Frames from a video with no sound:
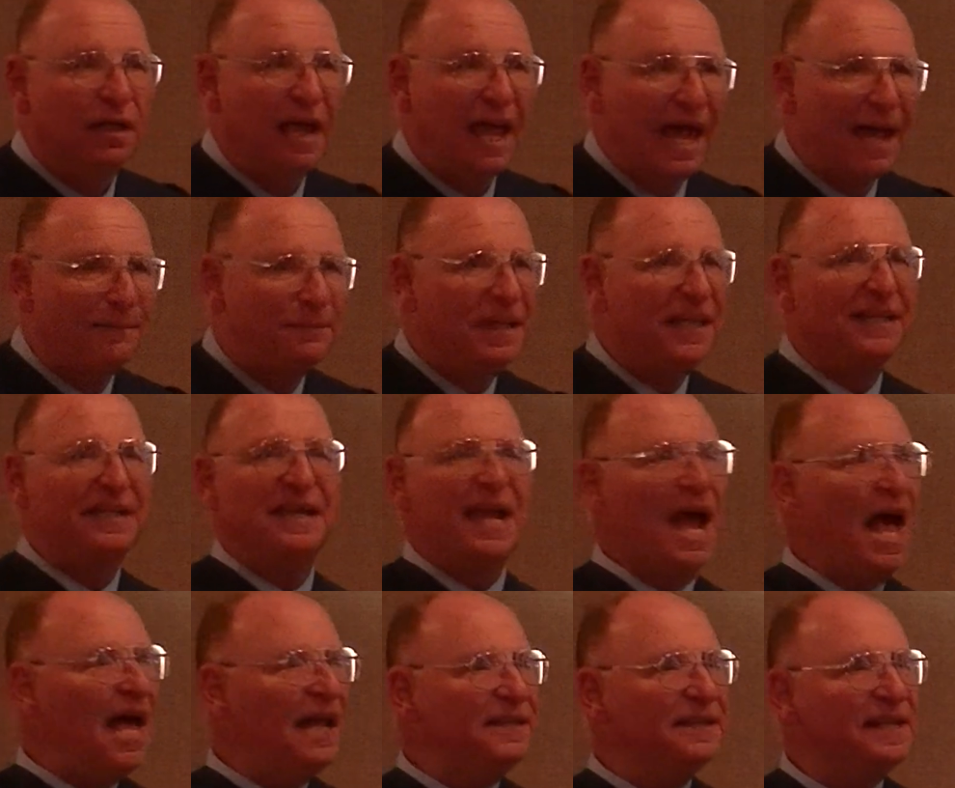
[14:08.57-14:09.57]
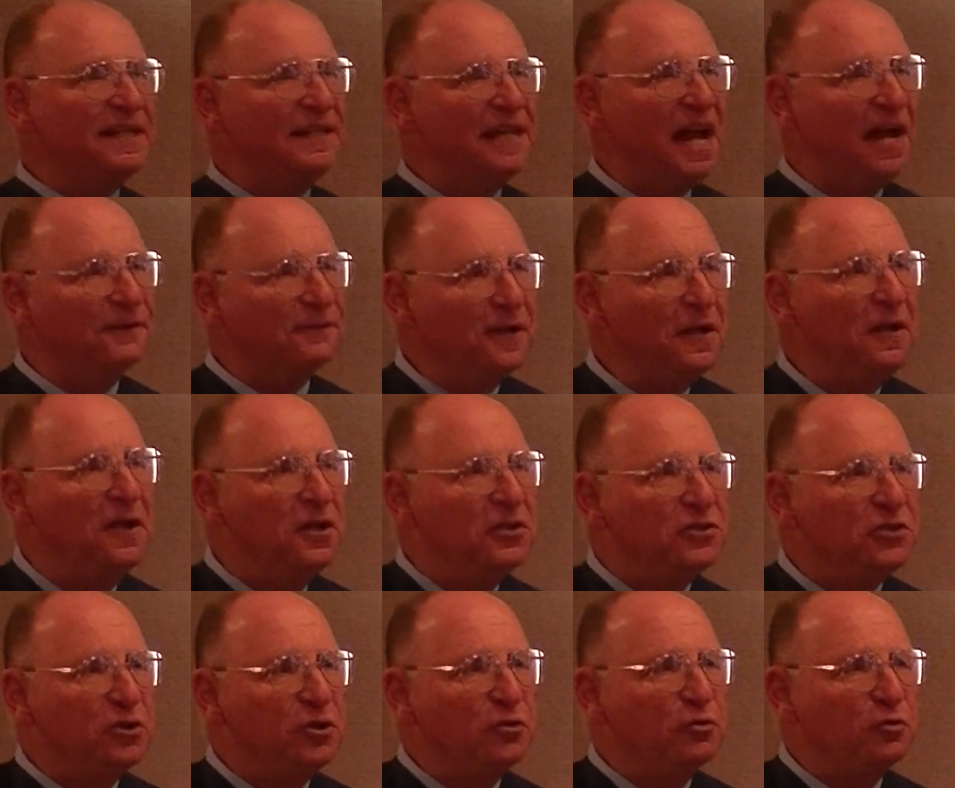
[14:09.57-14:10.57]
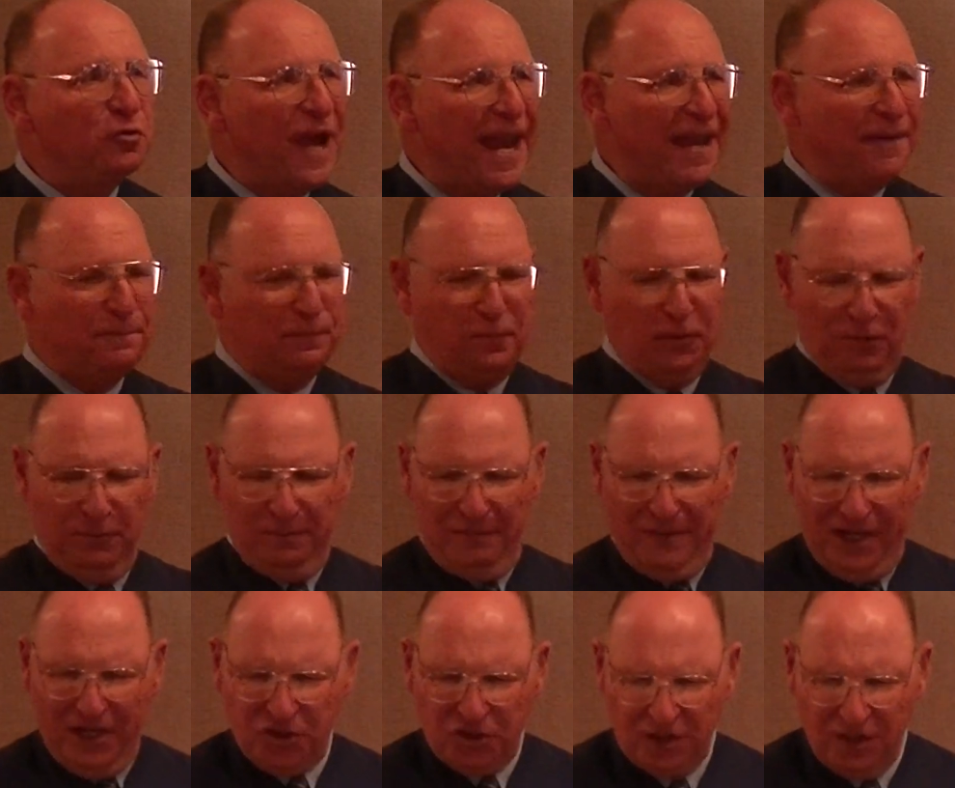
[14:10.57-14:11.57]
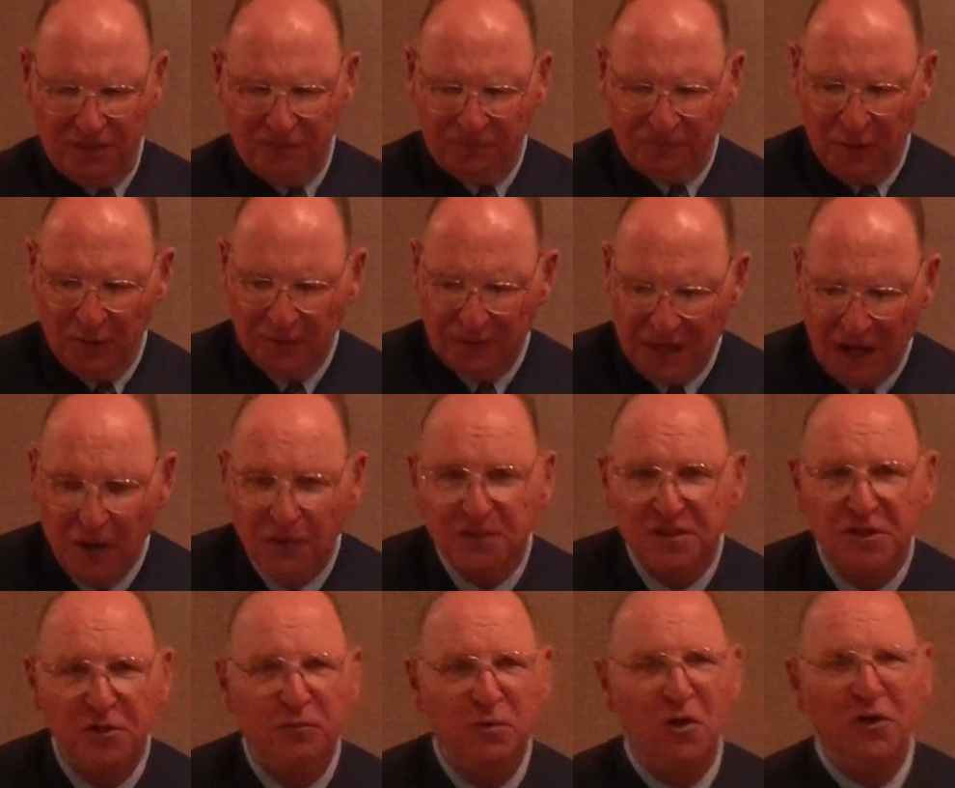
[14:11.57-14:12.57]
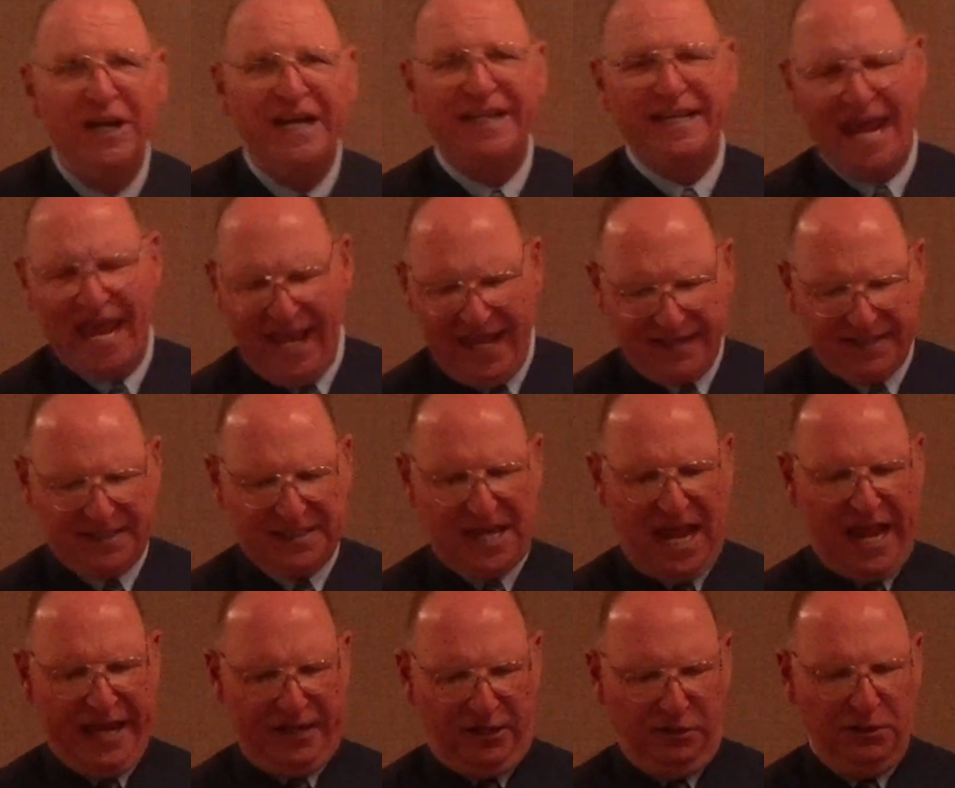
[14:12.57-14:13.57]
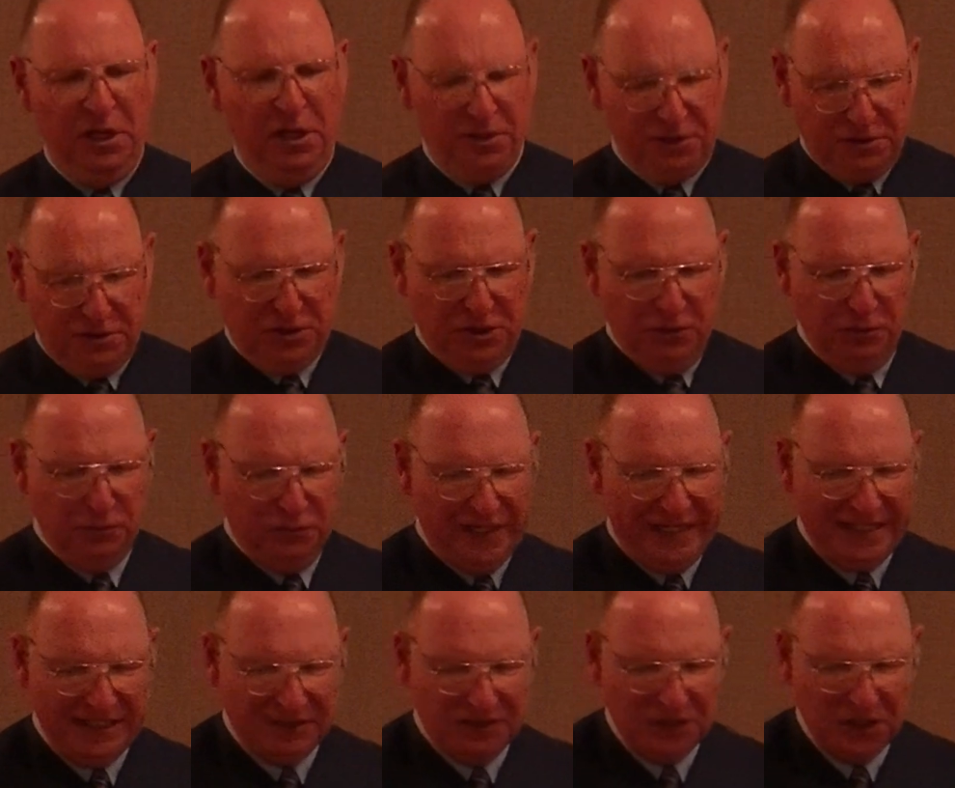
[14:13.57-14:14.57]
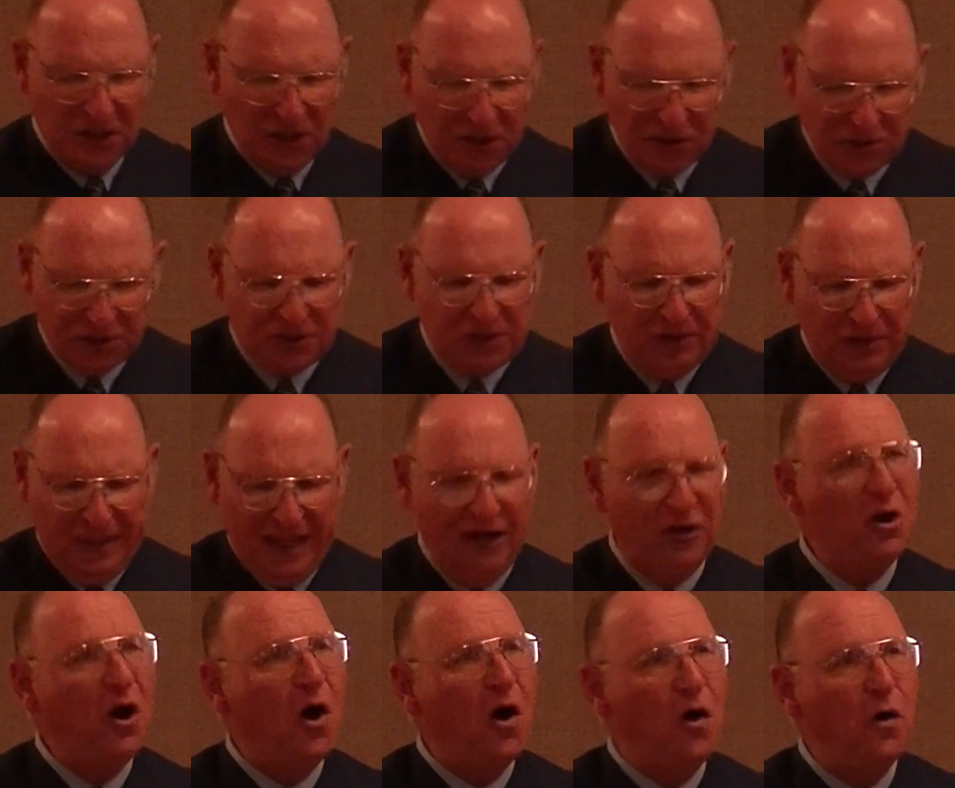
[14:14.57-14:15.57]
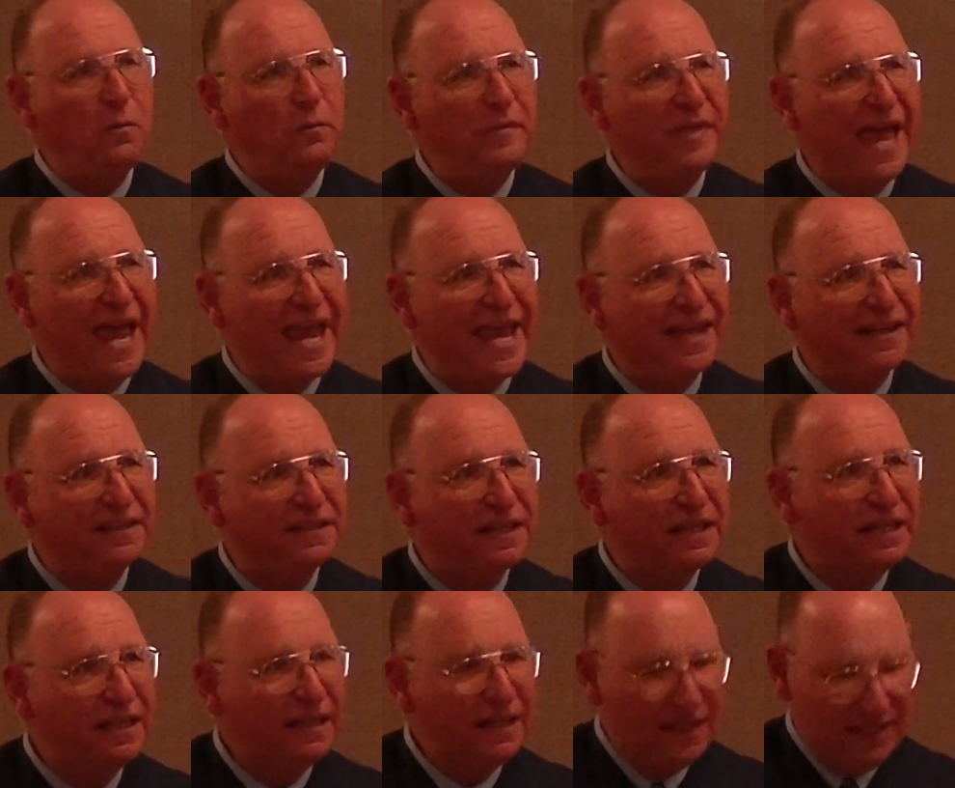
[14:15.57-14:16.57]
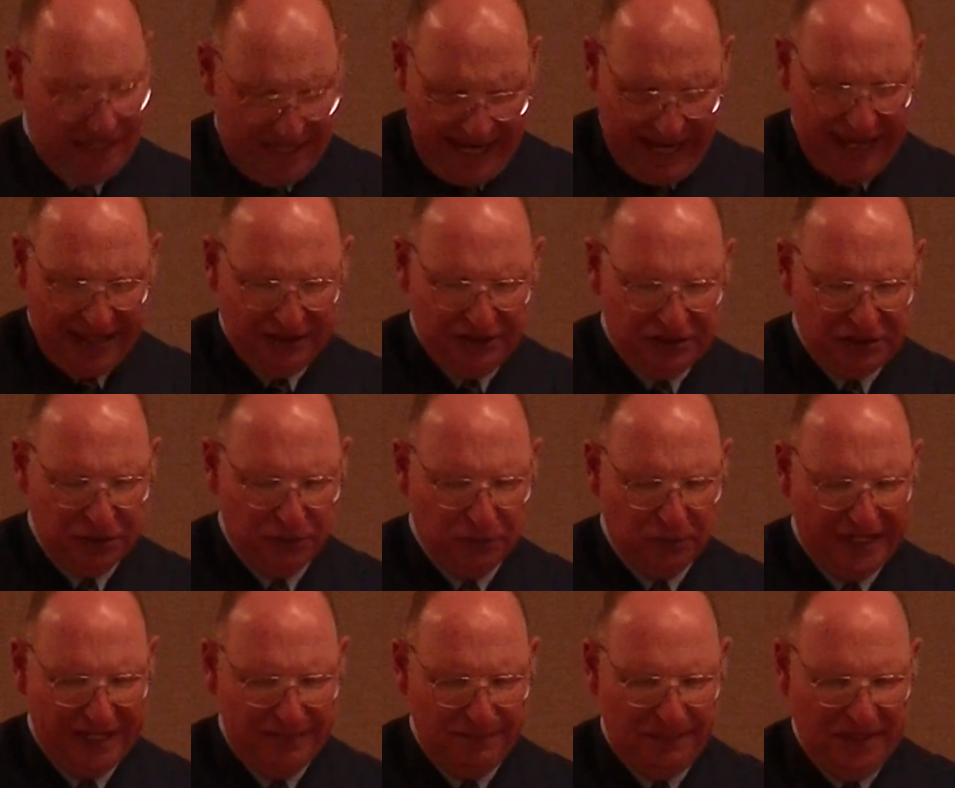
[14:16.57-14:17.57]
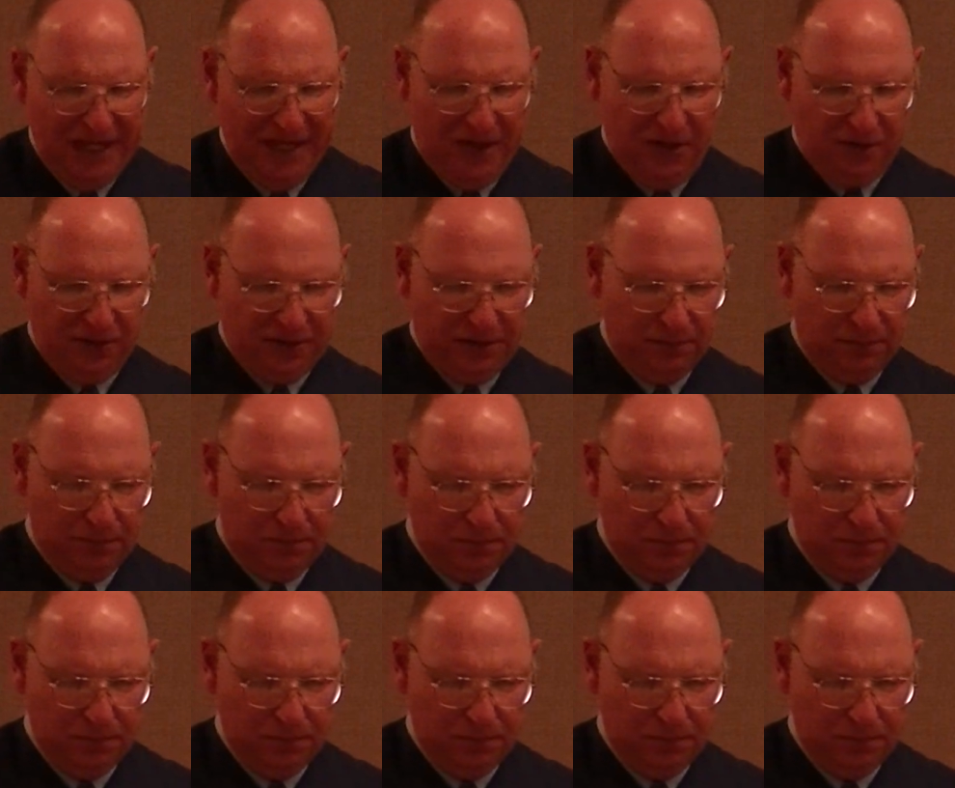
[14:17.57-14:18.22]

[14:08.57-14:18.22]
have been kind enough to grant permission for those who were in exile to return to their homeland and to rebuild.